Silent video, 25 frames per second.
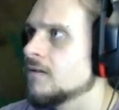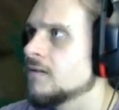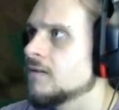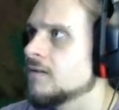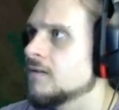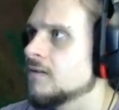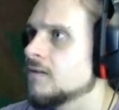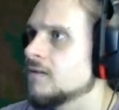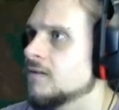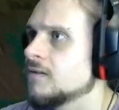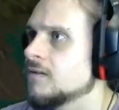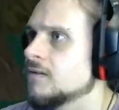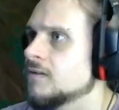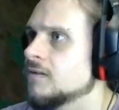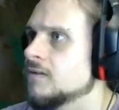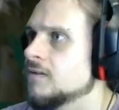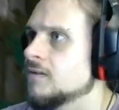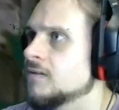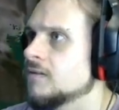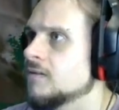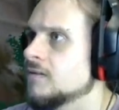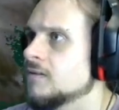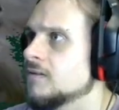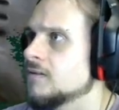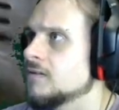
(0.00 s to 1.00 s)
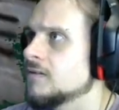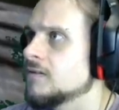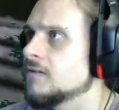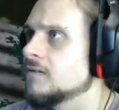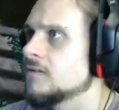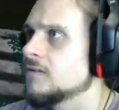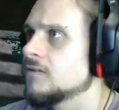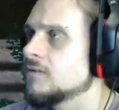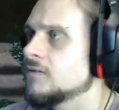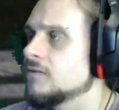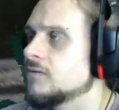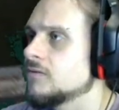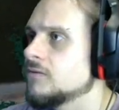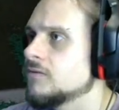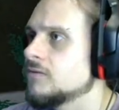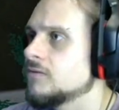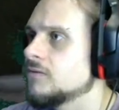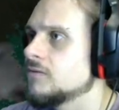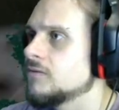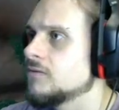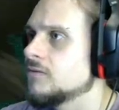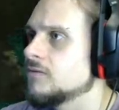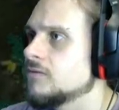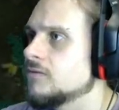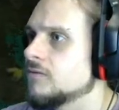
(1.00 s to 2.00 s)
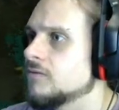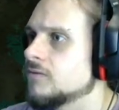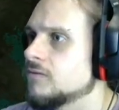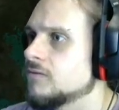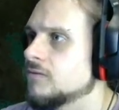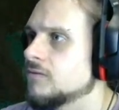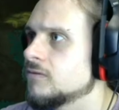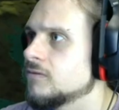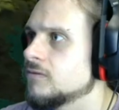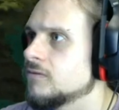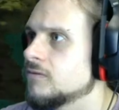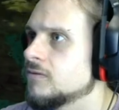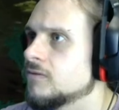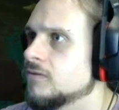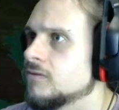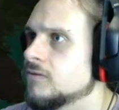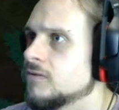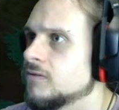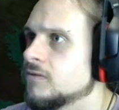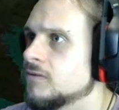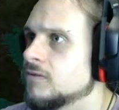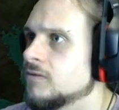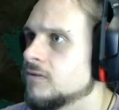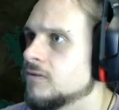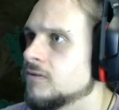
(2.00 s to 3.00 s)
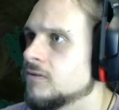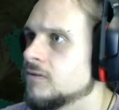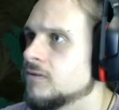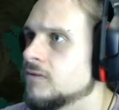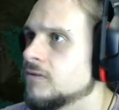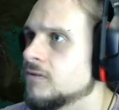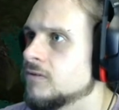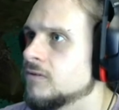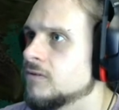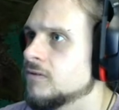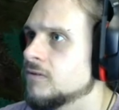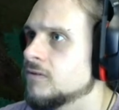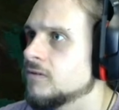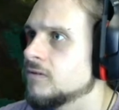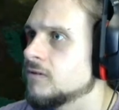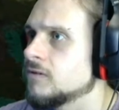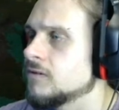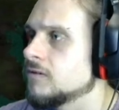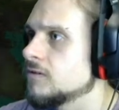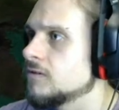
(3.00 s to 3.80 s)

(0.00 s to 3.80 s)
(silence)